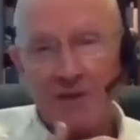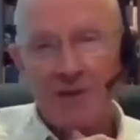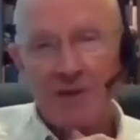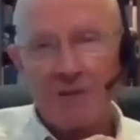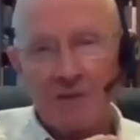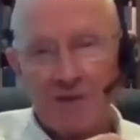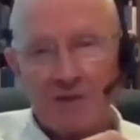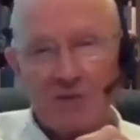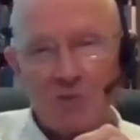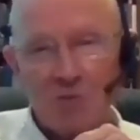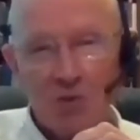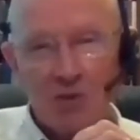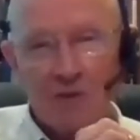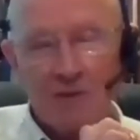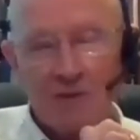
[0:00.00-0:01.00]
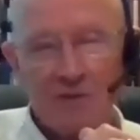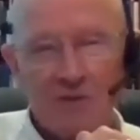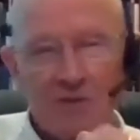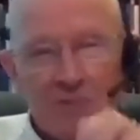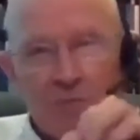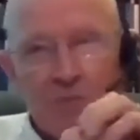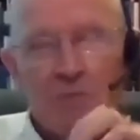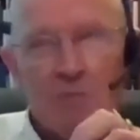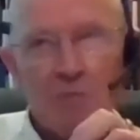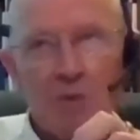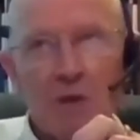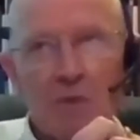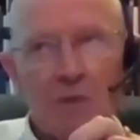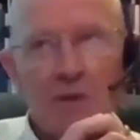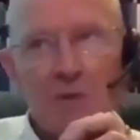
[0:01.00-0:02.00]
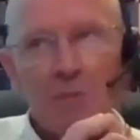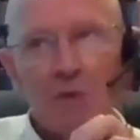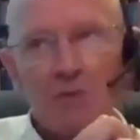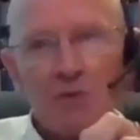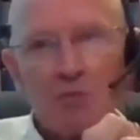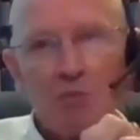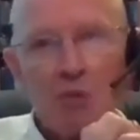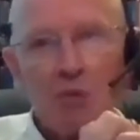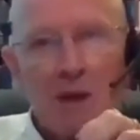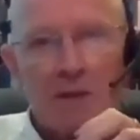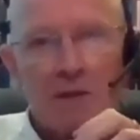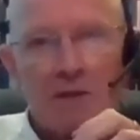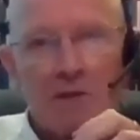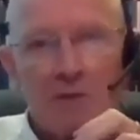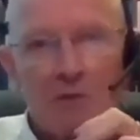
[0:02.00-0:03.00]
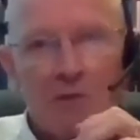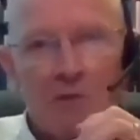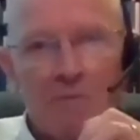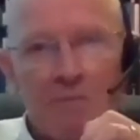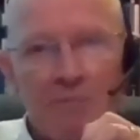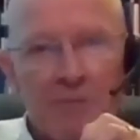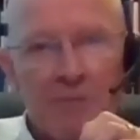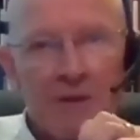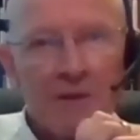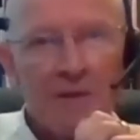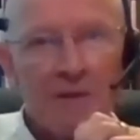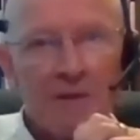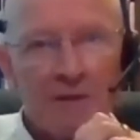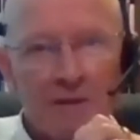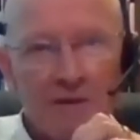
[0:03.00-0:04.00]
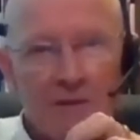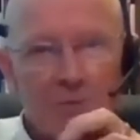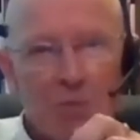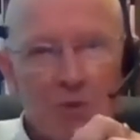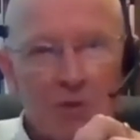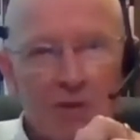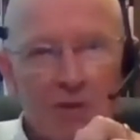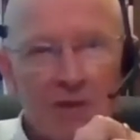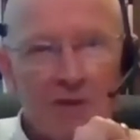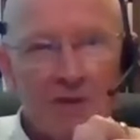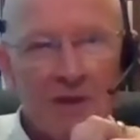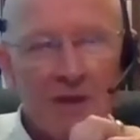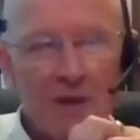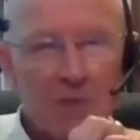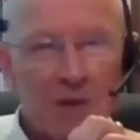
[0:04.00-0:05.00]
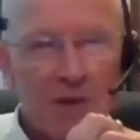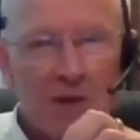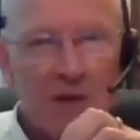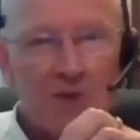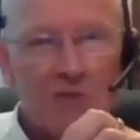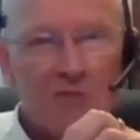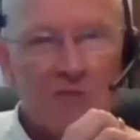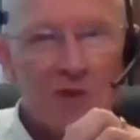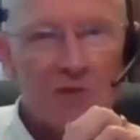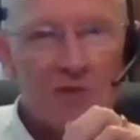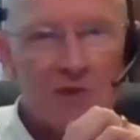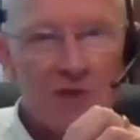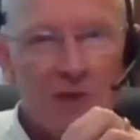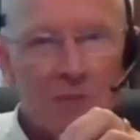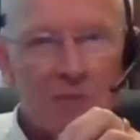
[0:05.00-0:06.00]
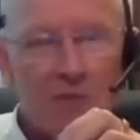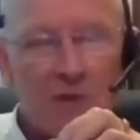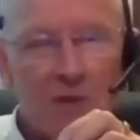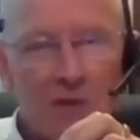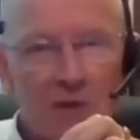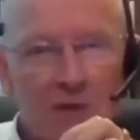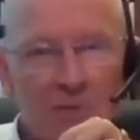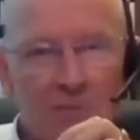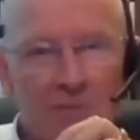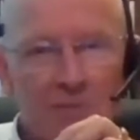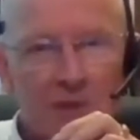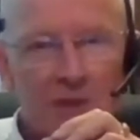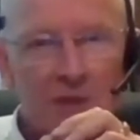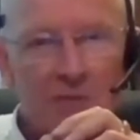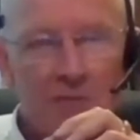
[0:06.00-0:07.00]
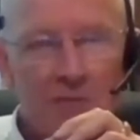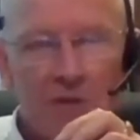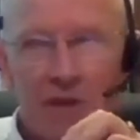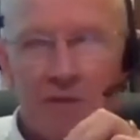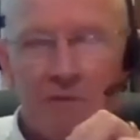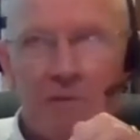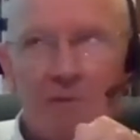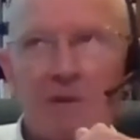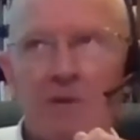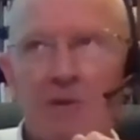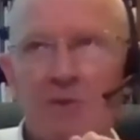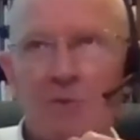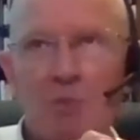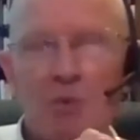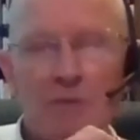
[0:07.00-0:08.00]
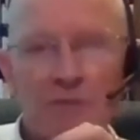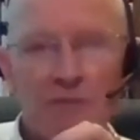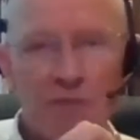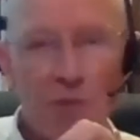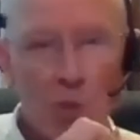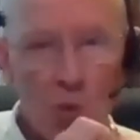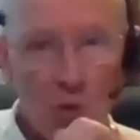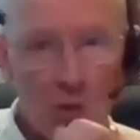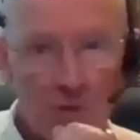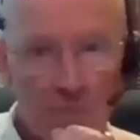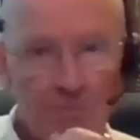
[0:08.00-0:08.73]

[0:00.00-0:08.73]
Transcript: Doug's book is probably the most practical book in the application of RCM of all of them. And I've read at this point 4.